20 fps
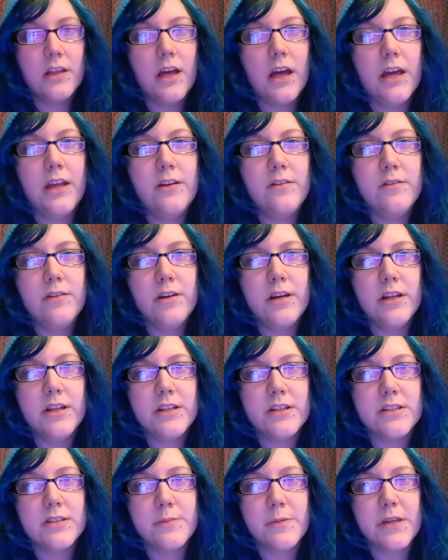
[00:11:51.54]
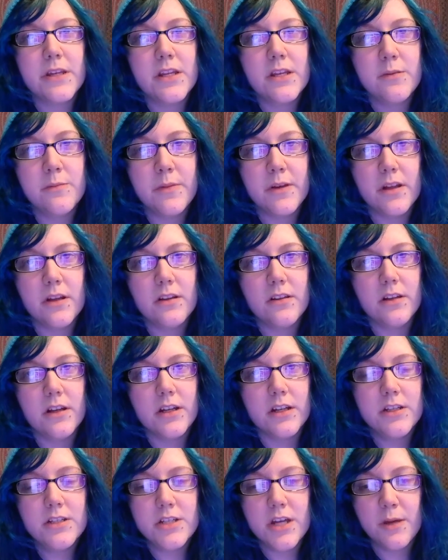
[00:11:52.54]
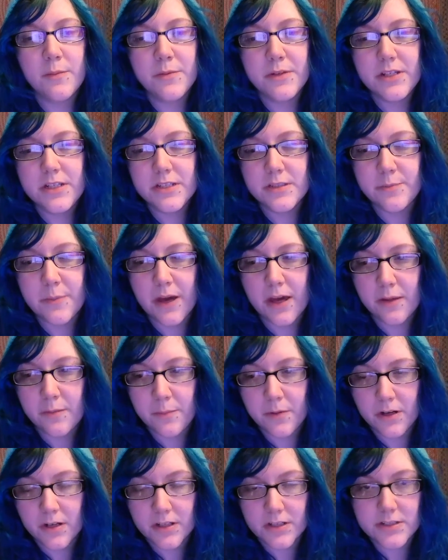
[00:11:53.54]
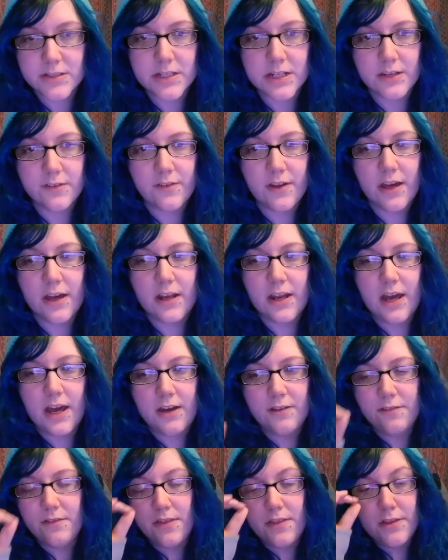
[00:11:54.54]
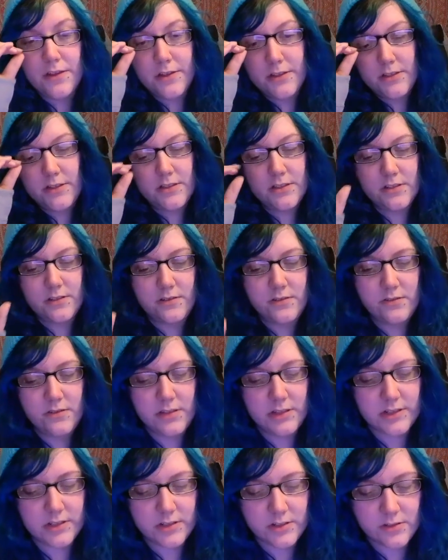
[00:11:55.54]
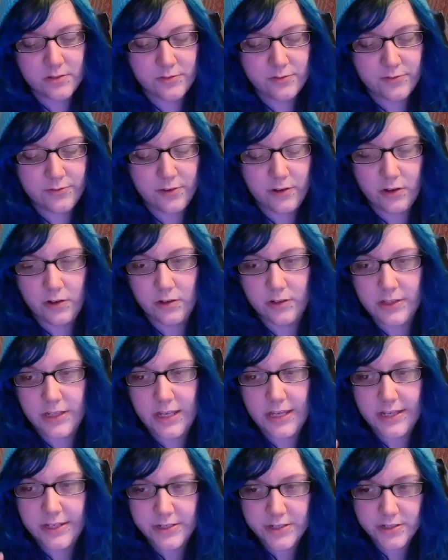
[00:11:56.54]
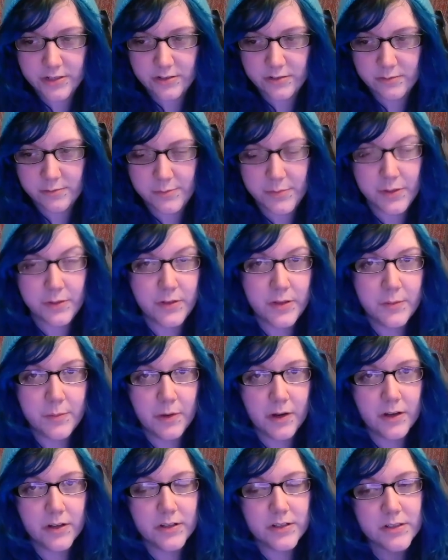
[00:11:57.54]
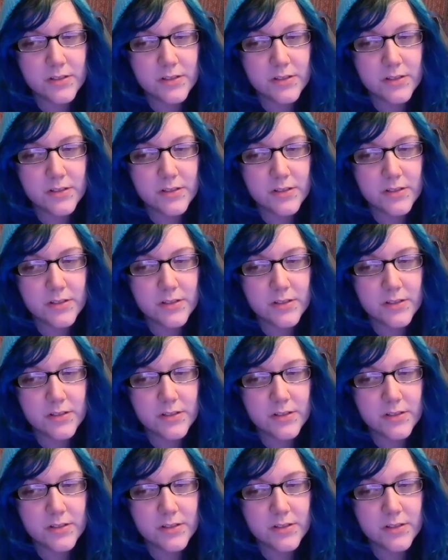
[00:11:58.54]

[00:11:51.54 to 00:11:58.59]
I don't know how to explain it, but a lot of Japanese bath products that I've had have this, like, default Asian beauty product